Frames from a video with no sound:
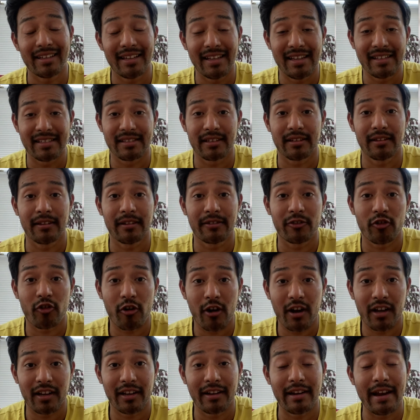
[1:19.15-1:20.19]
is a
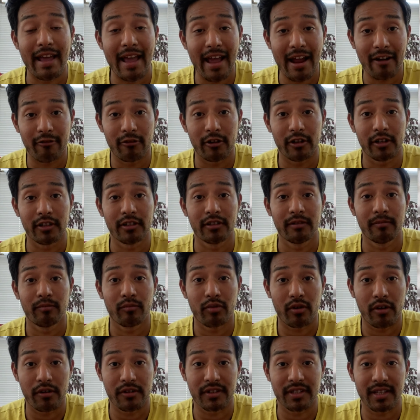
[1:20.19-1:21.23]
trial and error
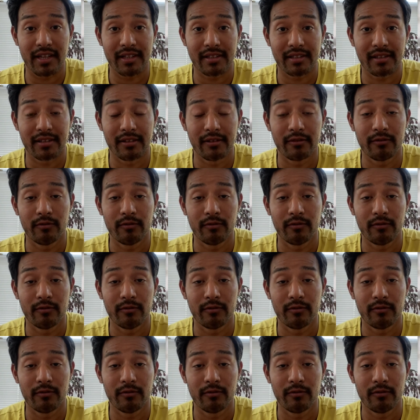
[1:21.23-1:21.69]
process,